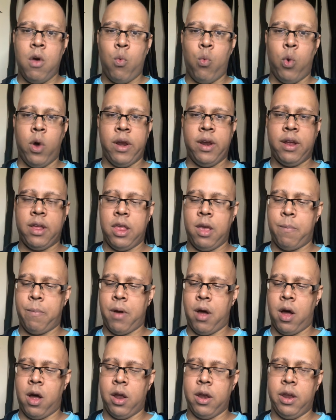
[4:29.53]
one clip
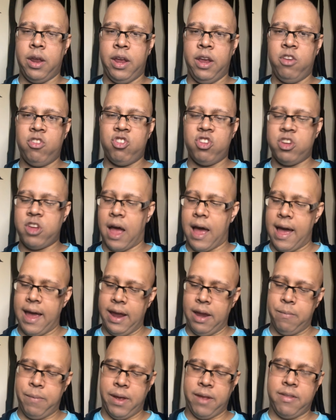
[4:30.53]
on each
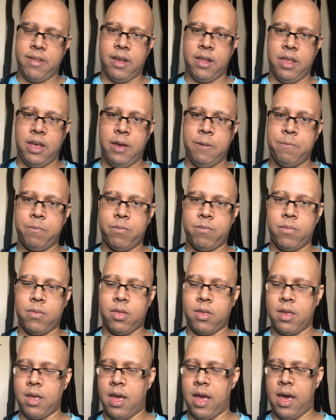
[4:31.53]
side, basically,
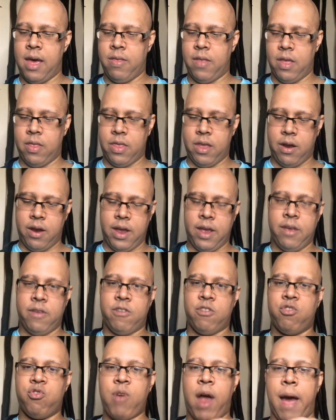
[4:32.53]
and then there is
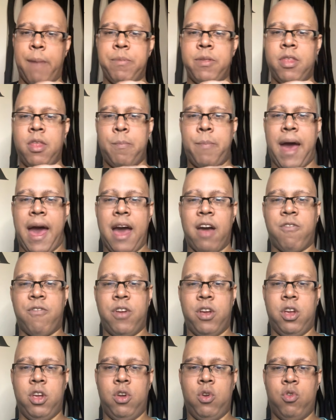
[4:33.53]
straps in the back
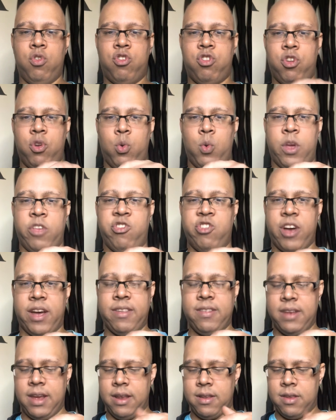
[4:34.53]
for you to
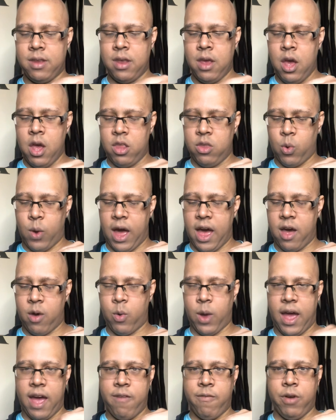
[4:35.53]
adjust it to
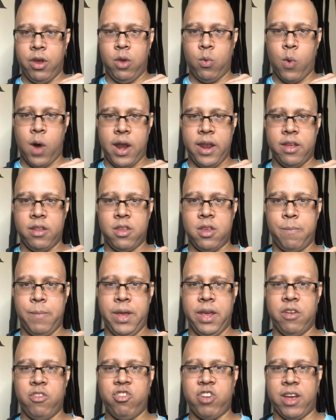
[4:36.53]
however you want it to
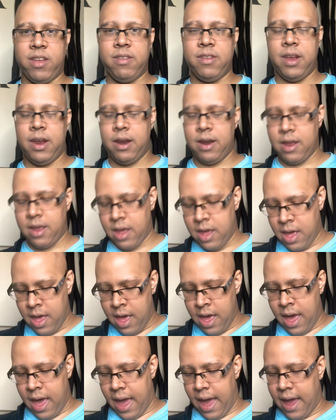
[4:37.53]
be adjusted.
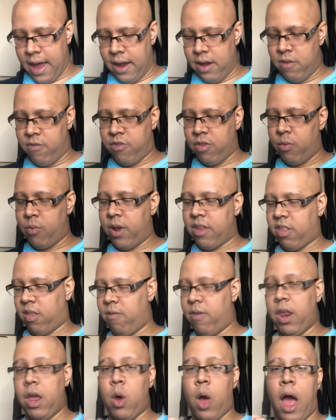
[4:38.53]
And for the rest of the
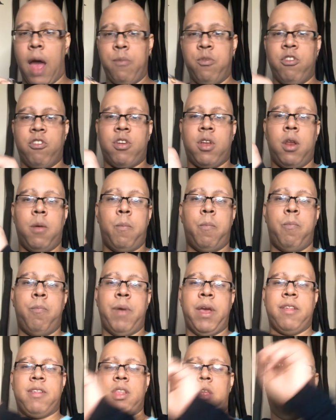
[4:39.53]
video, I'm just gonna
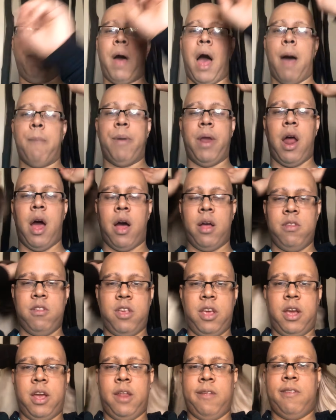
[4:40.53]
basically pop it on so
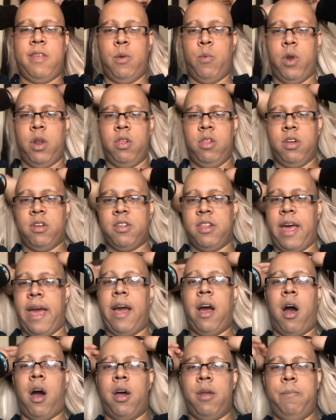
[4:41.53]
you can see what it looks
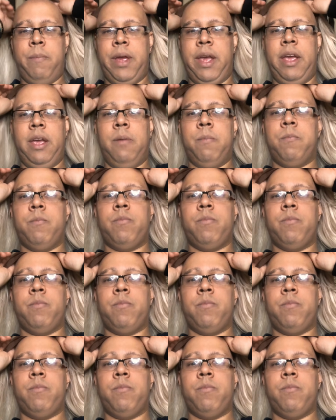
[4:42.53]
like on me.